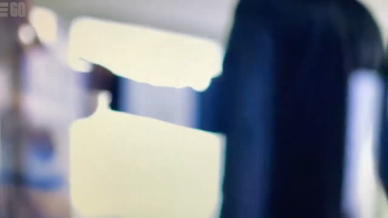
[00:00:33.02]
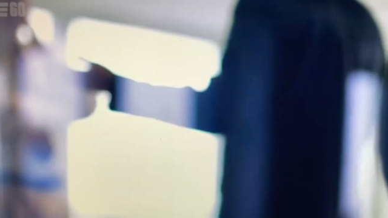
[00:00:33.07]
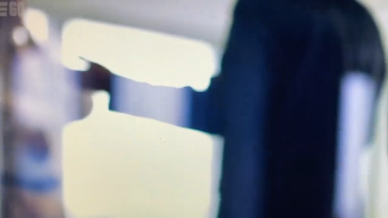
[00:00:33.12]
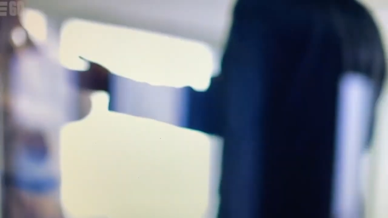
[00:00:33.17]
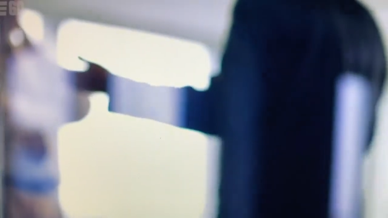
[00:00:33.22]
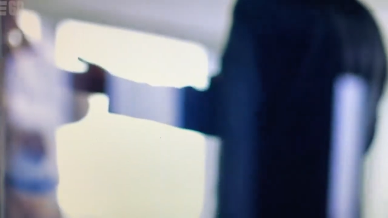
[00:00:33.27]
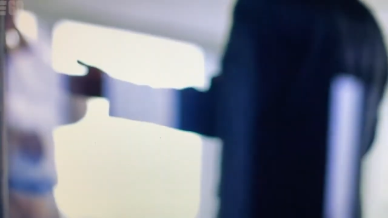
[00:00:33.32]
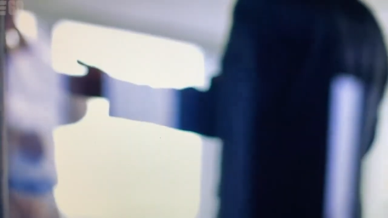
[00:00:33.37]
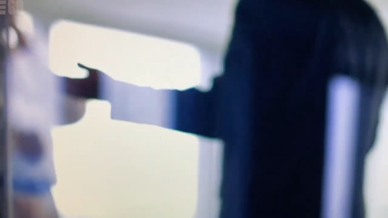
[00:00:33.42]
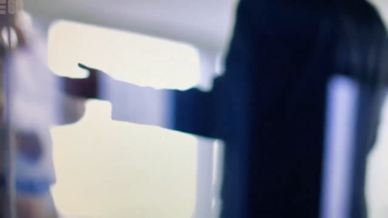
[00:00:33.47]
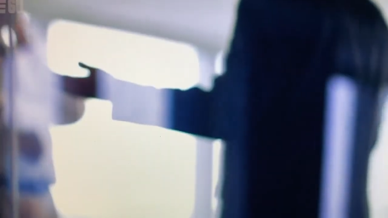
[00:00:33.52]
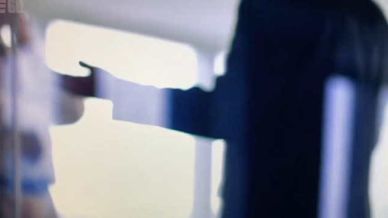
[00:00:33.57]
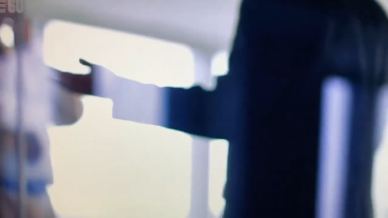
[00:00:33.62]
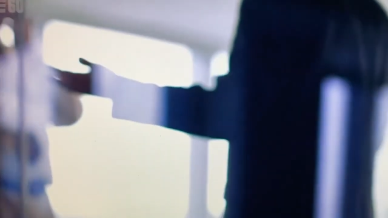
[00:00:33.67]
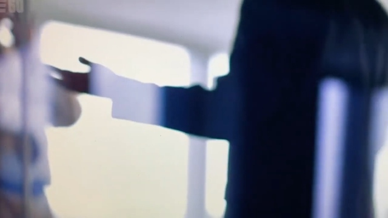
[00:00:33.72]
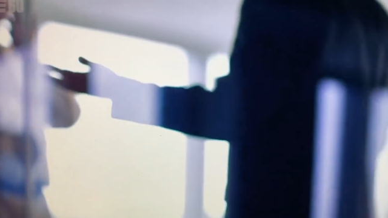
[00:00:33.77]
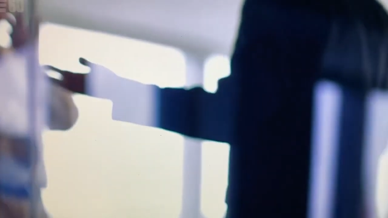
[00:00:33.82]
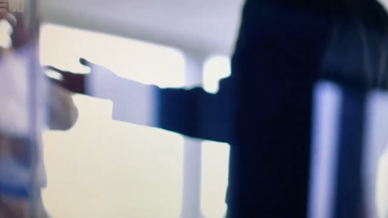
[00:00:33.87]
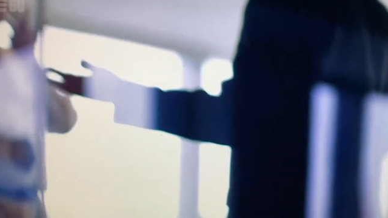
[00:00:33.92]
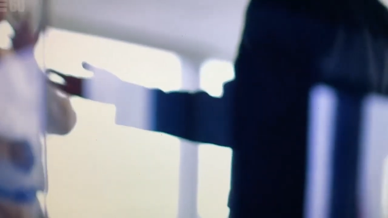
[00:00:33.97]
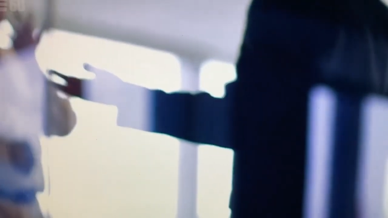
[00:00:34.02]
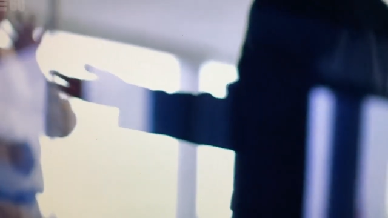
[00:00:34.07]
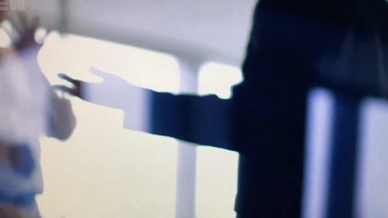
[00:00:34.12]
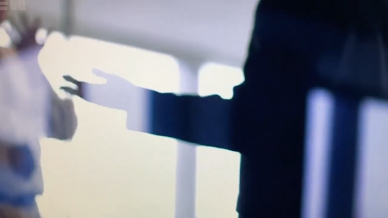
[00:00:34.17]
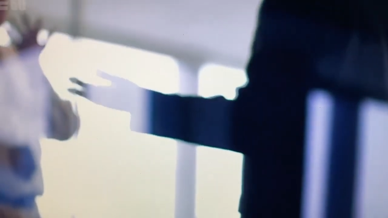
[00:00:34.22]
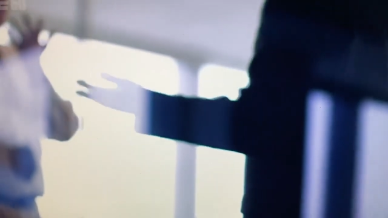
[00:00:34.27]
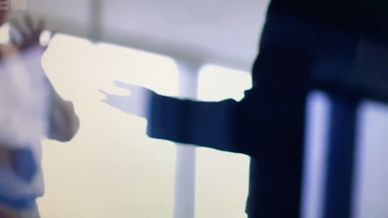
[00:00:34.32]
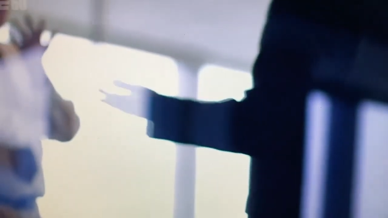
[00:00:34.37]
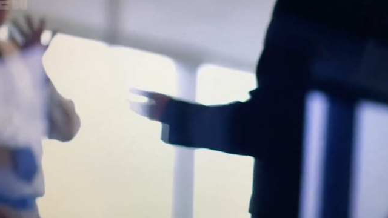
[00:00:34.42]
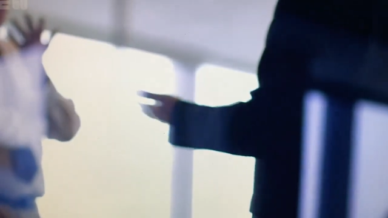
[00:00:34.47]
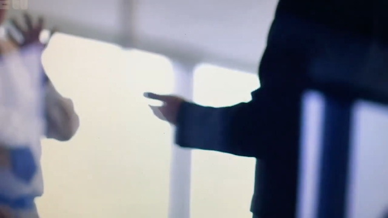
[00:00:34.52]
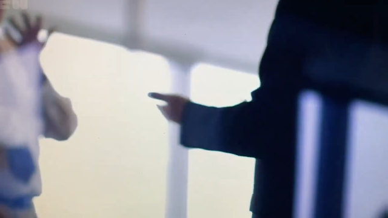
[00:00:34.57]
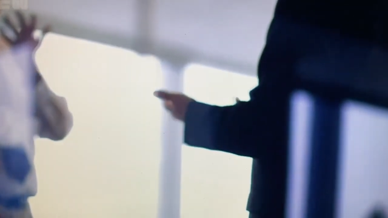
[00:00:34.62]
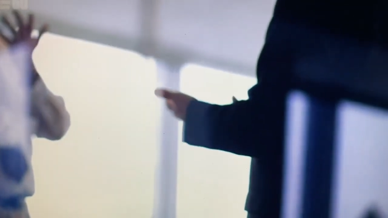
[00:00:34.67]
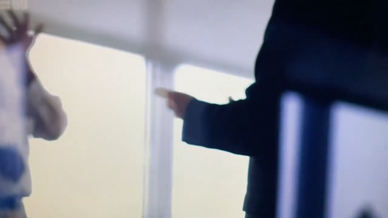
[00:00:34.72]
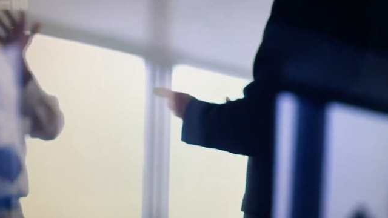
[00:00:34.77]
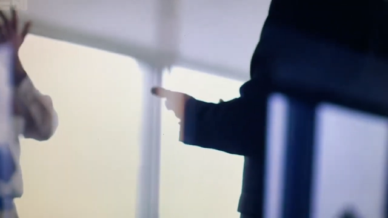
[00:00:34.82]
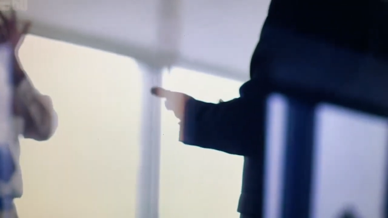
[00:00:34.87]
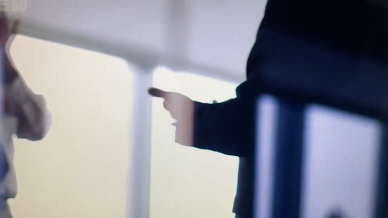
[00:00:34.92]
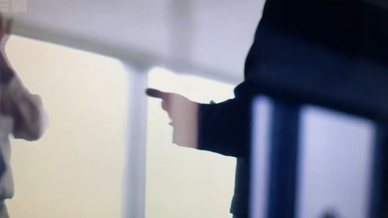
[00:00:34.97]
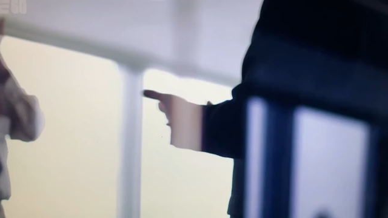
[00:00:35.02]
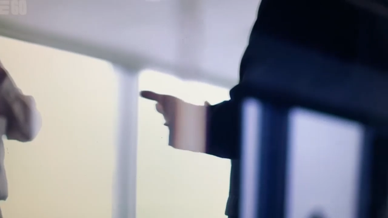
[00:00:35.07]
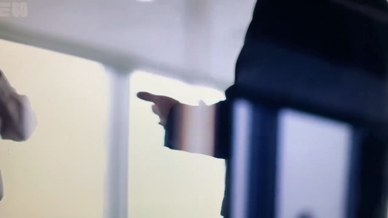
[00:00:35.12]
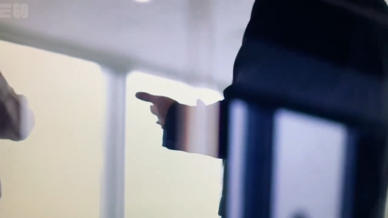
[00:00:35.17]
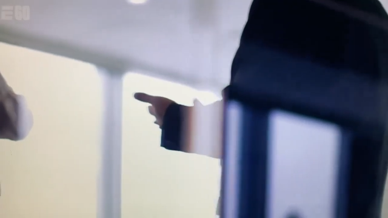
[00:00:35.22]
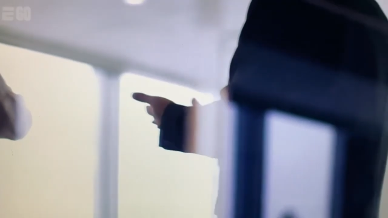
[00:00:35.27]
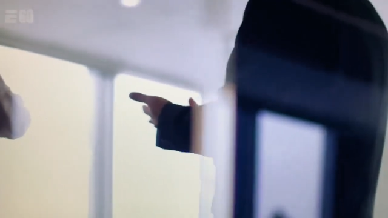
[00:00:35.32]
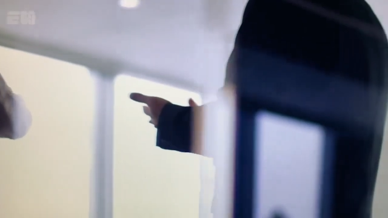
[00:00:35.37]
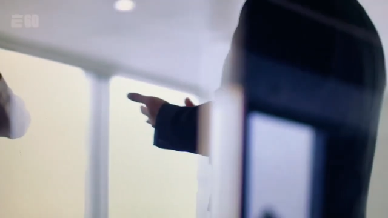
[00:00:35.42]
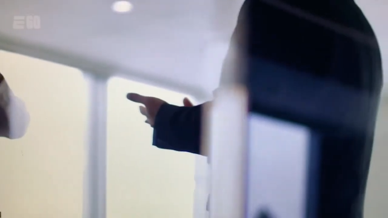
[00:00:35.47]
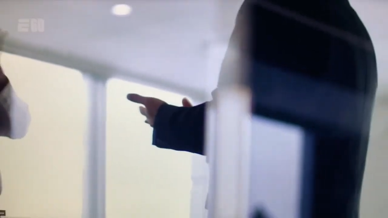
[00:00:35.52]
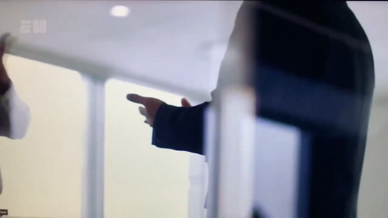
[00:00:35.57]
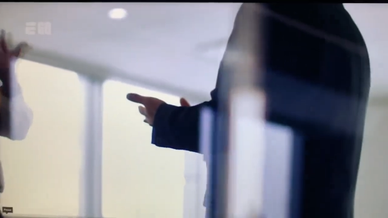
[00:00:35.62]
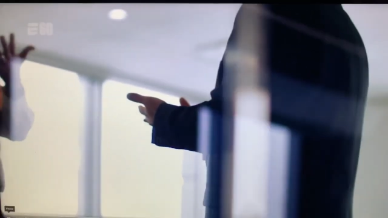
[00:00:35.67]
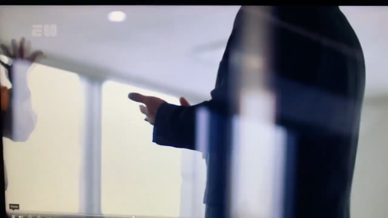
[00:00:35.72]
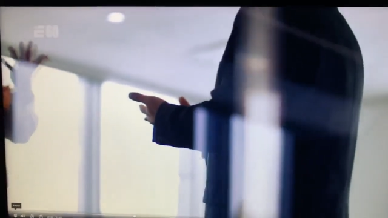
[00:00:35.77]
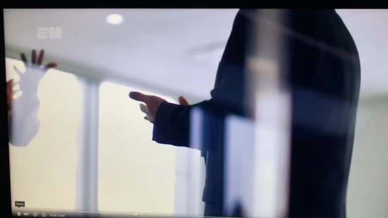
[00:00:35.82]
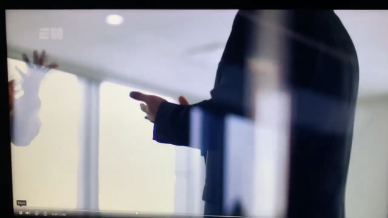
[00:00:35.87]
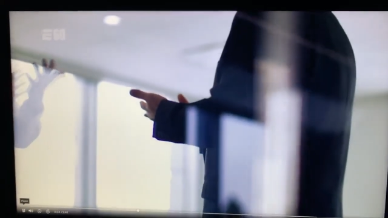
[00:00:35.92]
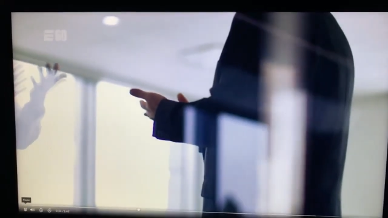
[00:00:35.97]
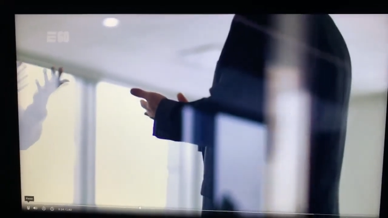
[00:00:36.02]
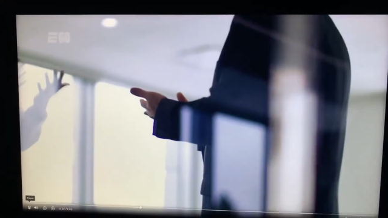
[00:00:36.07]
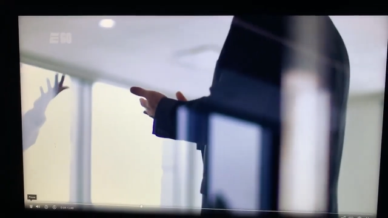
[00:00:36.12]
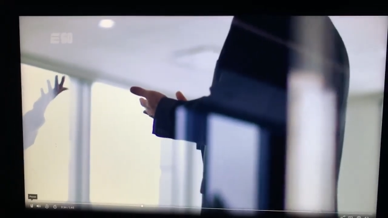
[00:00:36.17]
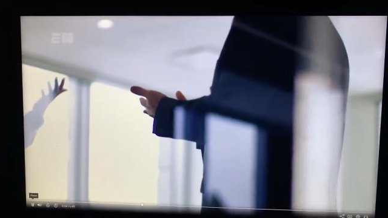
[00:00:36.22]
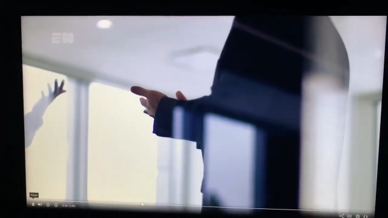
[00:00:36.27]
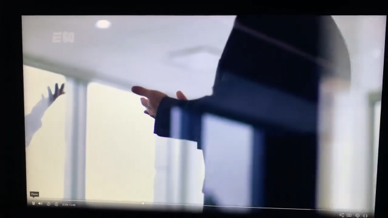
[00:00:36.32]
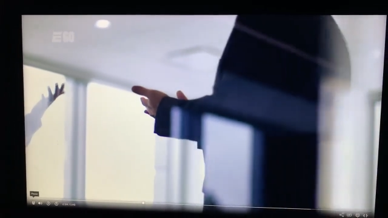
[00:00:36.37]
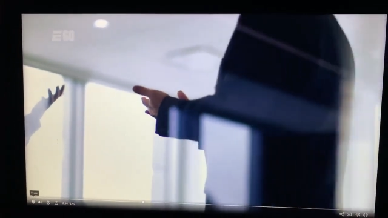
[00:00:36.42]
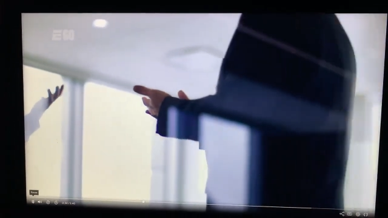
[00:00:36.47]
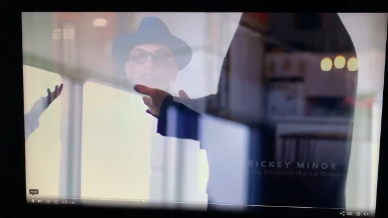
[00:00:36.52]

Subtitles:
(no speaker visible)